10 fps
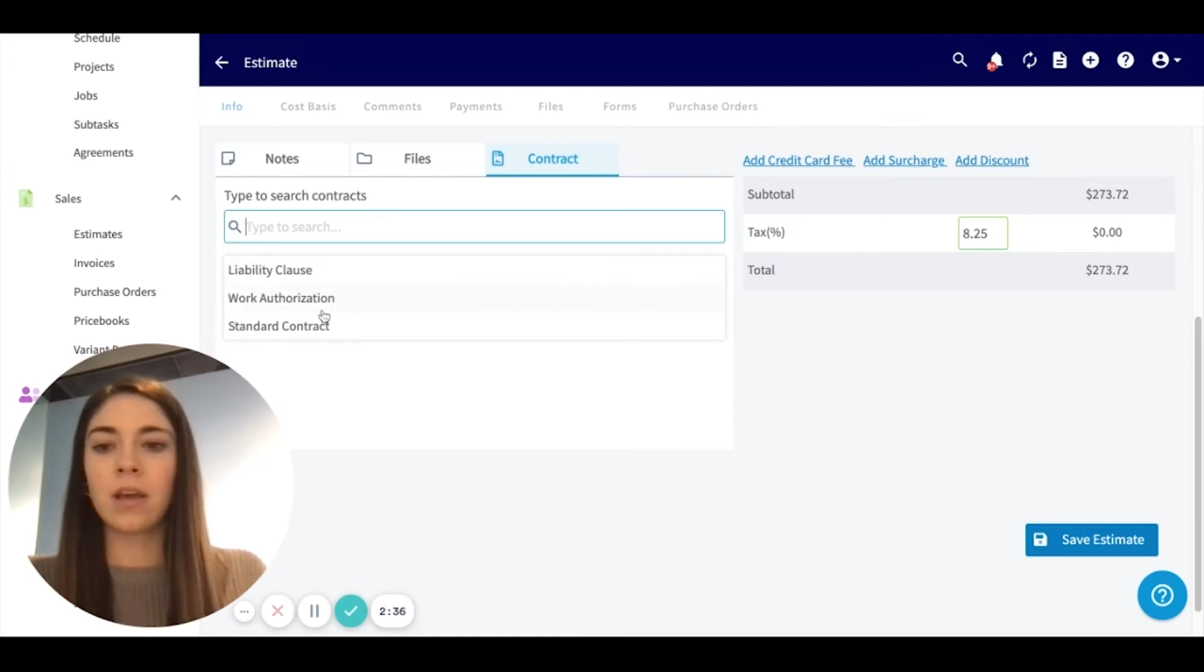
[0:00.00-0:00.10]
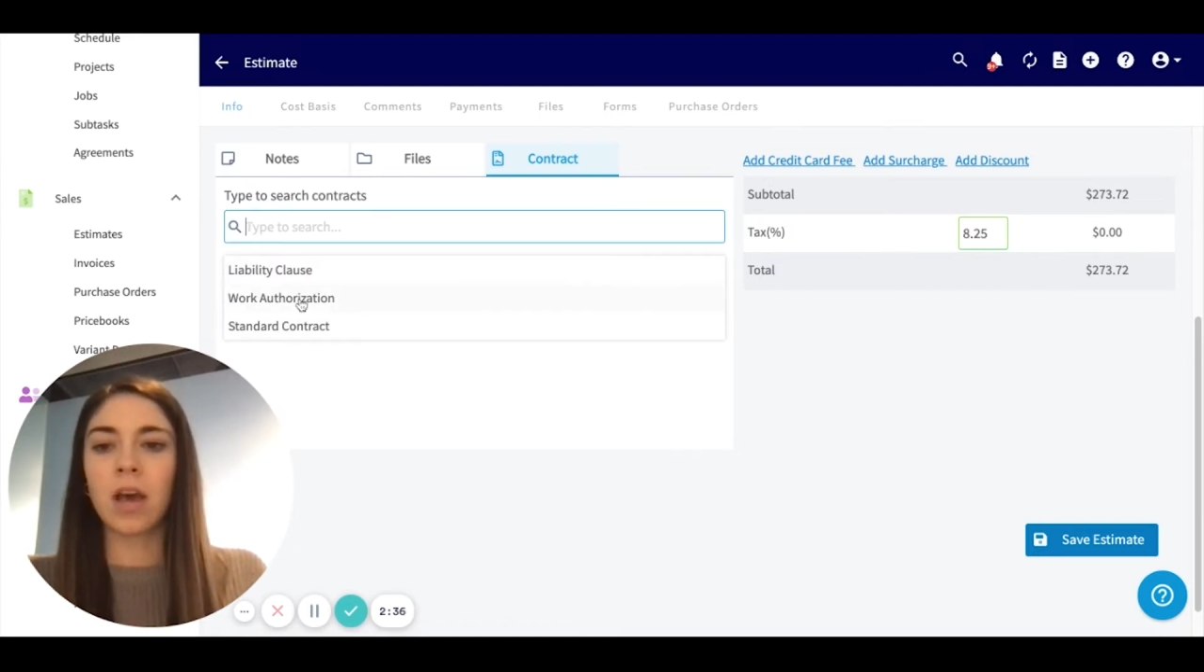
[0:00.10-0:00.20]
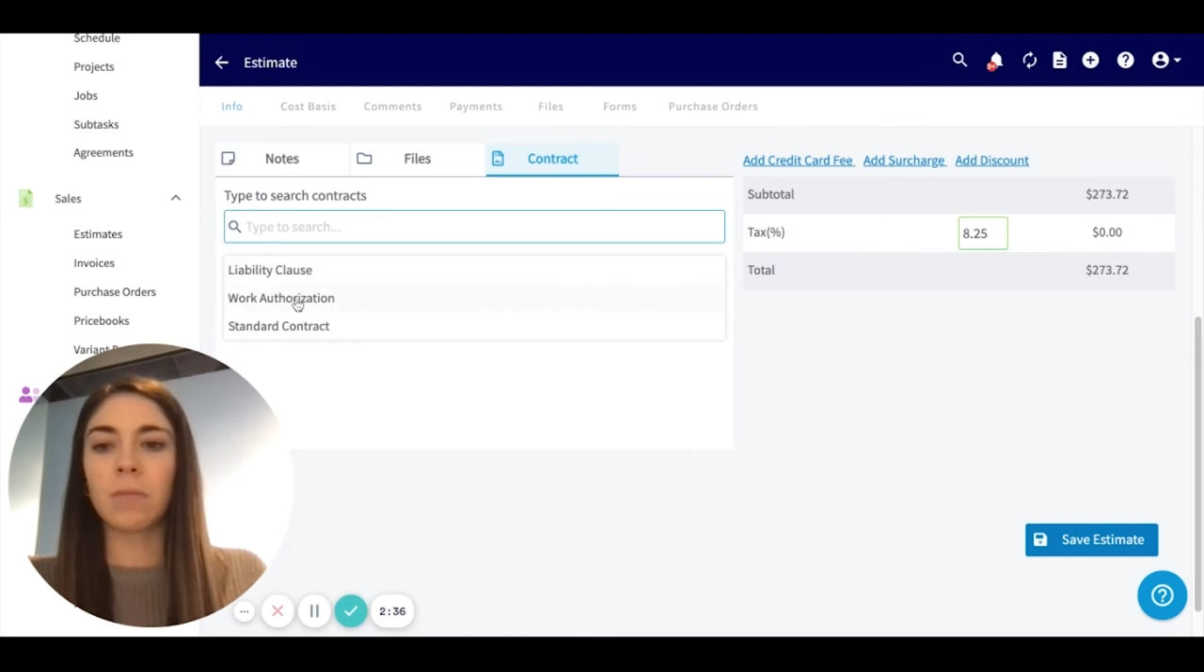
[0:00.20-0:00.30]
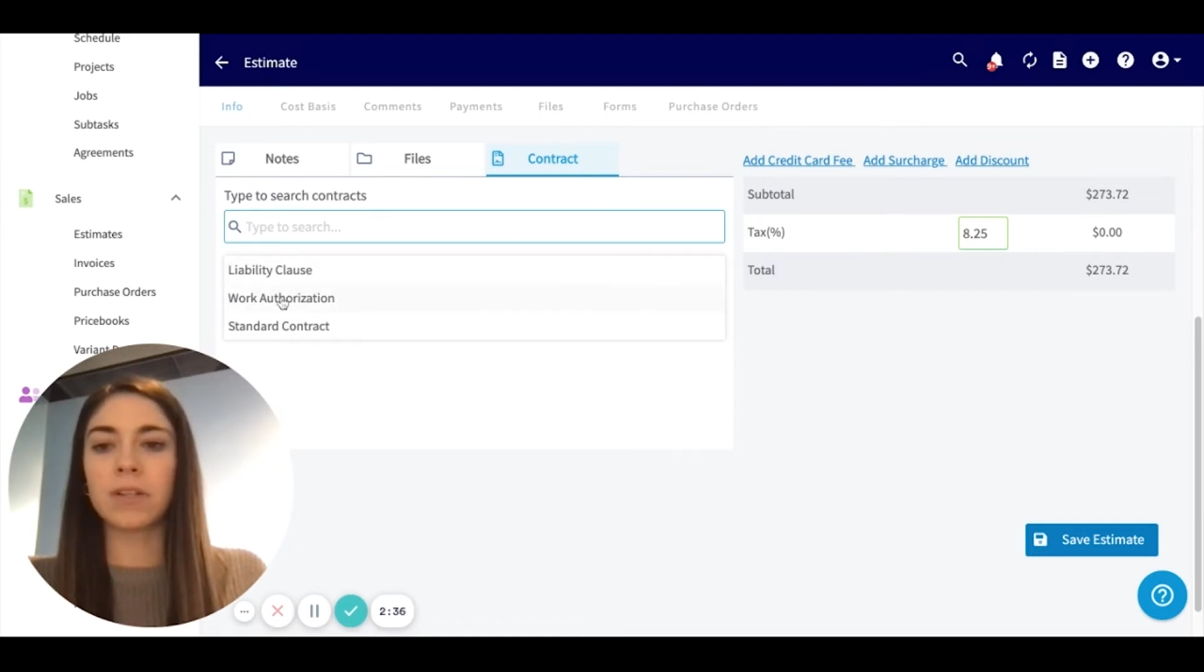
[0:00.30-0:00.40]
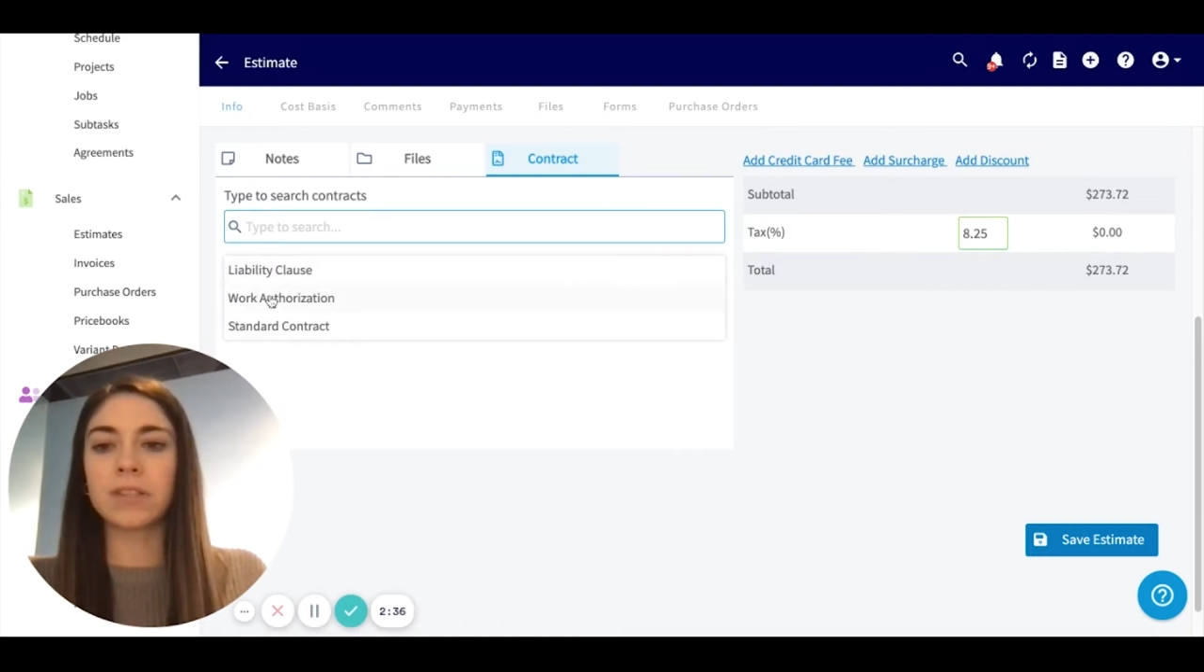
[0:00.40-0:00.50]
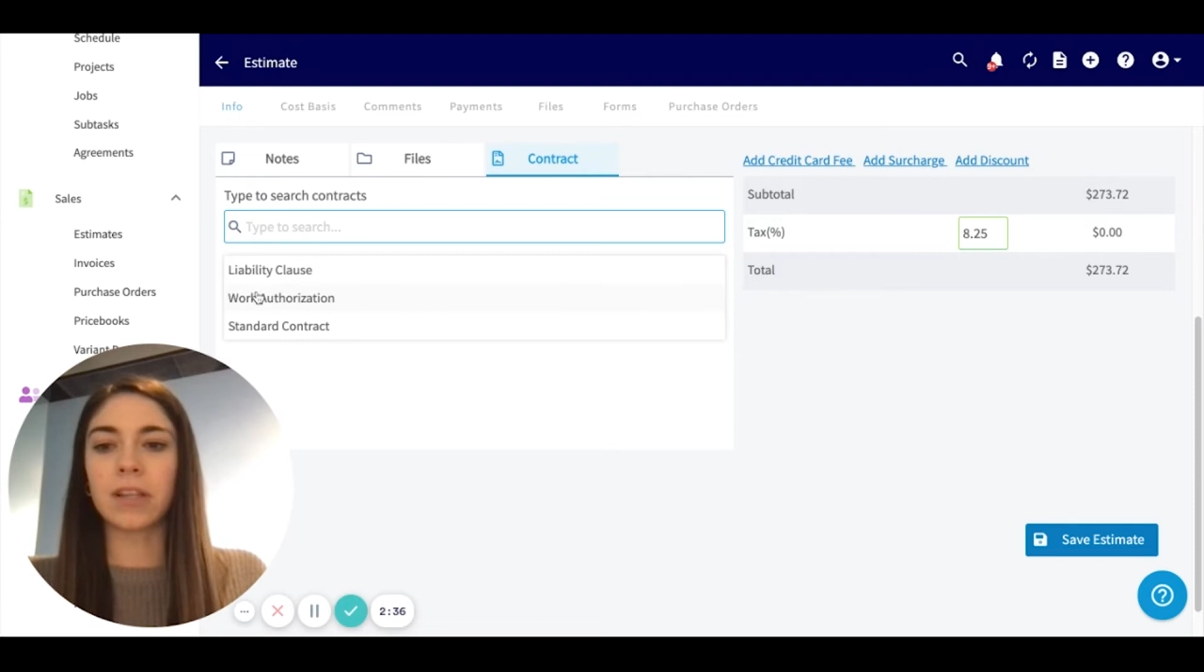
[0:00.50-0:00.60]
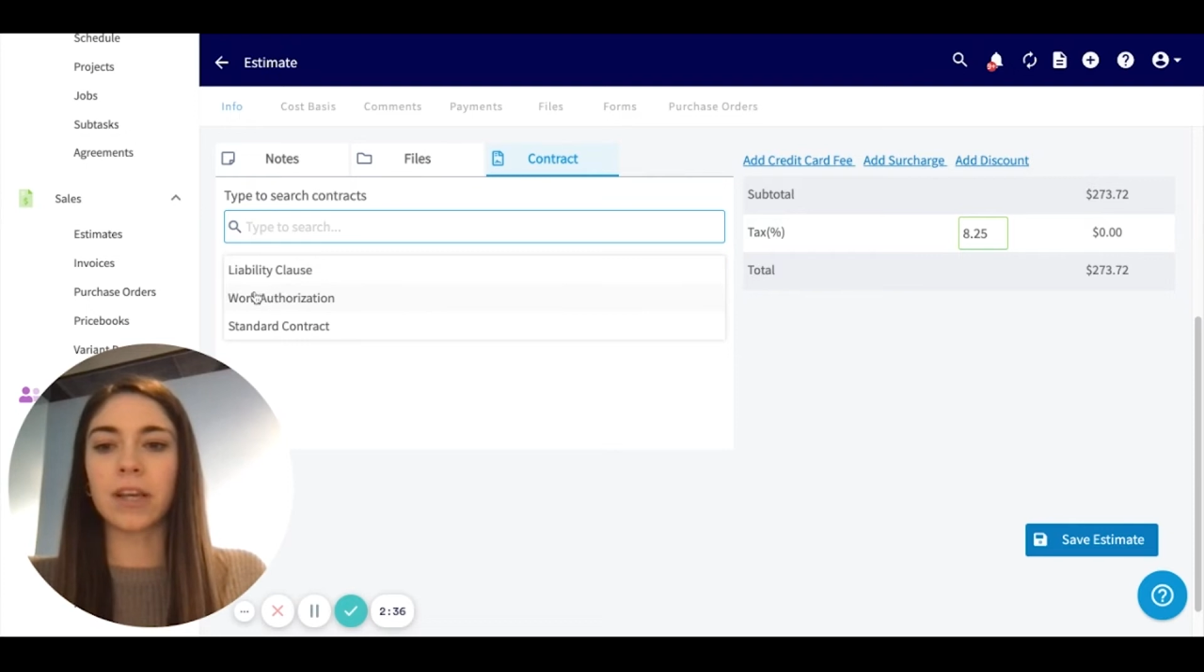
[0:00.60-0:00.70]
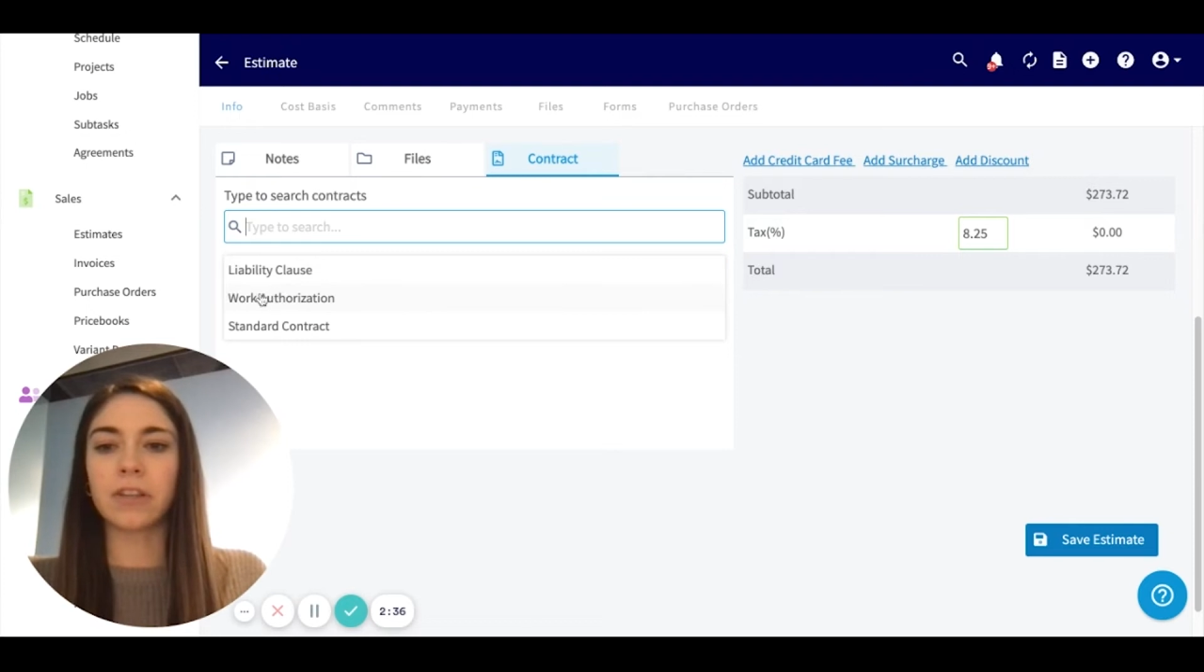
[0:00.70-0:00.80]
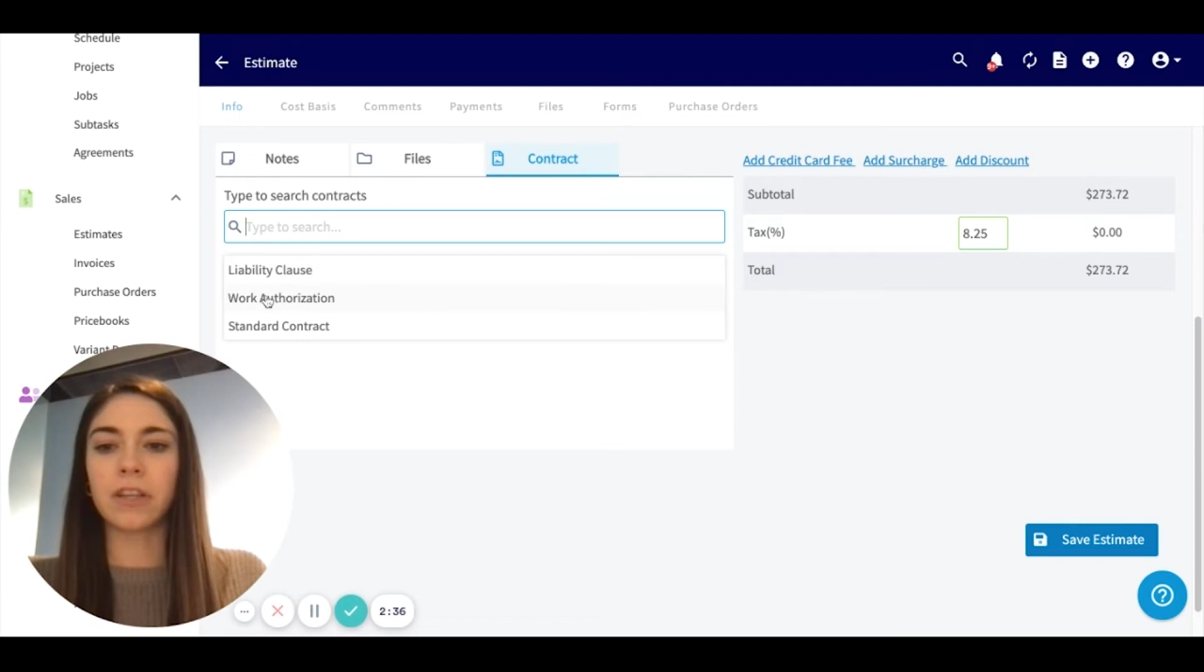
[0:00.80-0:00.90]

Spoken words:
I'm going to select